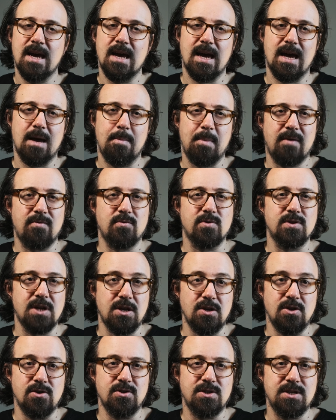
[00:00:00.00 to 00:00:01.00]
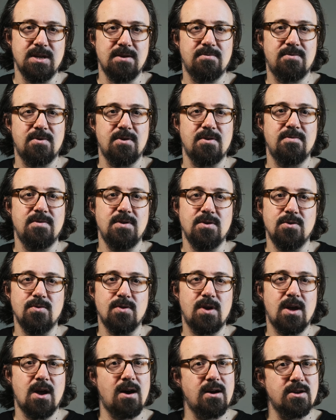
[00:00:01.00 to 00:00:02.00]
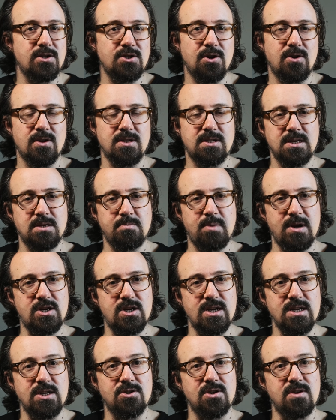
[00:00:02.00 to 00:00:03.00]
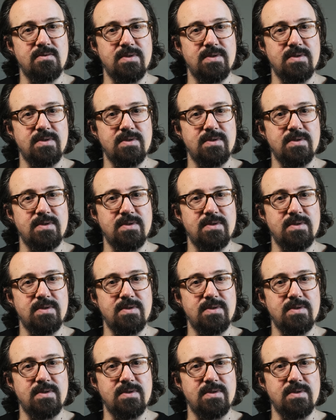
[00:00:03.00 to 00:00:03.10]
I've also used it for a few car shots, especially sort of